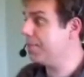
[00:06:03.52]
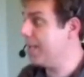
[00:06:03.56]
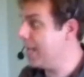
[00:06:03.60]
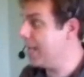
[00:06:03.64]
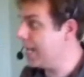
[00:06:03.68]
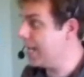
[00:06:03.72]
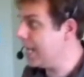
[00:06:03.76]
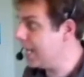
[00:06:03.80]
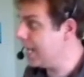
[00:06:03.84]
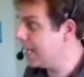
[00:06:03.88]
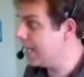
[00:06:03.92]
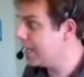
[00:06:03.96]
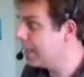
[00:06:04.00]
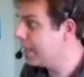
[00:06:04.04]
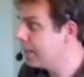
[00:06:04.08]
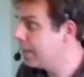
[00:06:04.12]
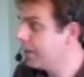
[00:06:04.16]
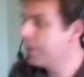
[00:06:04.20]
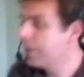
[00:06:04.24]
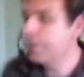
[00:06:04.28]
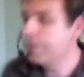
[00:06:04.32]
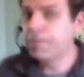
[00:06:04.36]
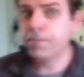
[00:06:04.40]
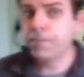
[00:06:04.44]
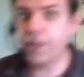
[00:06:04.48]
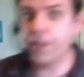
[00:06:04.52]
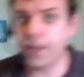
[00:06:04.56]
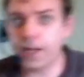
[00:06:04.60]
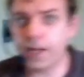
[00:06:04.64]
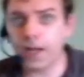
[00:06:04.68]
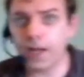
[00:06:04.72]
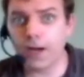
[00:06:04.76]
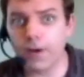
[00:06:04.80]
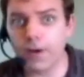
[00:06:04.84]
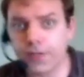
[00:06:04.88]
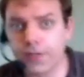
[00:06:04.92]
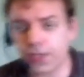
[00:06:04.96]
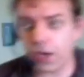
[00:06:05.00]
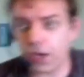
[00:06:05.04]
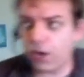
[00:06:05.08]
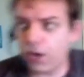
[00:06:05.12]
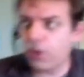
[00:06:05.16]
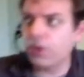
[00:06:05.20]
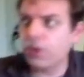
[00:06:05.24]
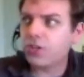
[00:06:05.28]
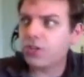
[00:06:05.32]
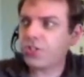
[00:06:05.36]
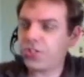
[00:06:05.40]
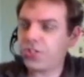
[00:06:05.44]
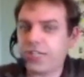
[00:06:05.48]
me! And
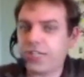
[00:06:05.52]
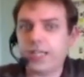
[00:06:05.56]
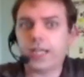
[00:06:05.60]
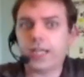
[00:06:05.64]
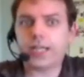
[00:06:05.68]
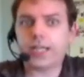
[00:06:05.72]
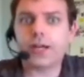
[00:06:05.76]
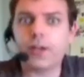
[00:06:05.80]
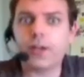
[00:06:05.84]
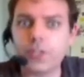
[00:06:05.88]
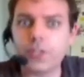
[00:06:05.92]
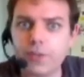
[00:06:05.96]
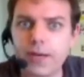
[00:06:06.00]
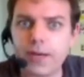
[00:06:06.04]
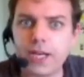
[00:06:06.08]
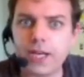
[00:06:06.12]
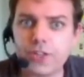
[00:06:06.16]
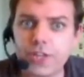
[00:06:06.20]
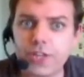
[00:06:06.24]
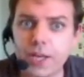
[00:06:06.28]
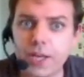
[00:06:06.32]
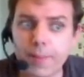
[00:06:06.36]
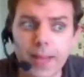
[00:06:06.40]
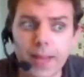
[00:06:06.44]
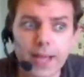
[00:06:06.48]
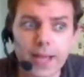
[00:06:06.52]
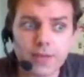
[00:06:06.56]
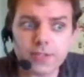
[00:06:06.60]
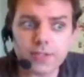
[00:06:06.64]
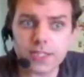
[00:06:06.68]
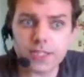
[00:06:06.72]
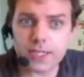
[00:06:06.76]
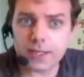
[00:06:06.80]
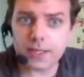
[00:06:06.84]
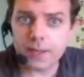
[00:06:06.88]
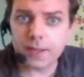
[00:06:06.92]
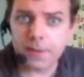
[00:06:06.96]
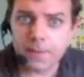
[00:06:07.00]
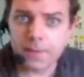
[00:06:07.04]
oh shit, I can't do anything about it.